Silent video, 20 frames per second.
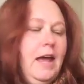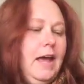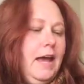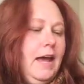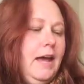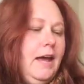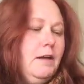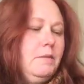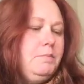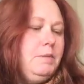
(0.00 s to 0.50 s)

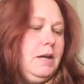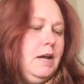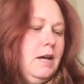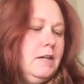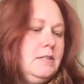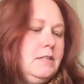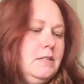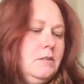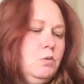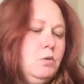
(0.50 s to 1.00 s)
And
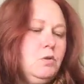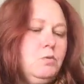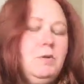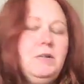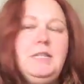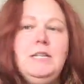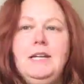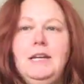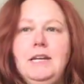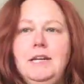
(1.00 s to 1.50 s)
because this was
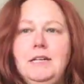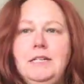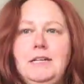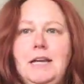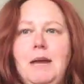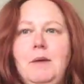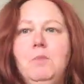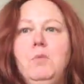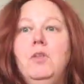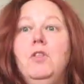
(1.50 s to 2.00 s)
written in a
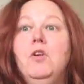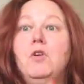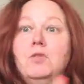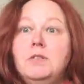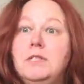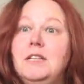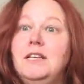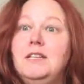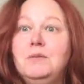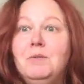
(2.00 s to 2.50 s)
time when
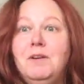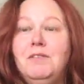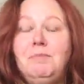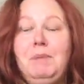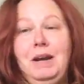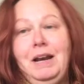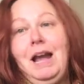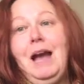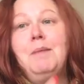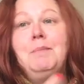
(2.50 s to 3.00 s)
those things would have
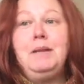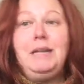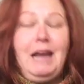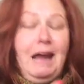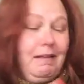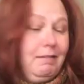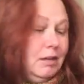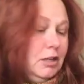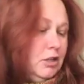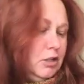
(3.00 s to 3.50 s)
been common
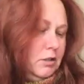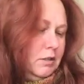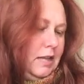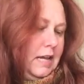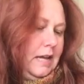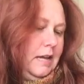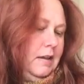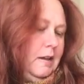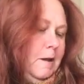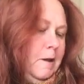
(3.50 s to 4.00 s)
knowledge,
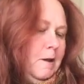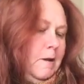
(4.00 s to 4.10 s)
like,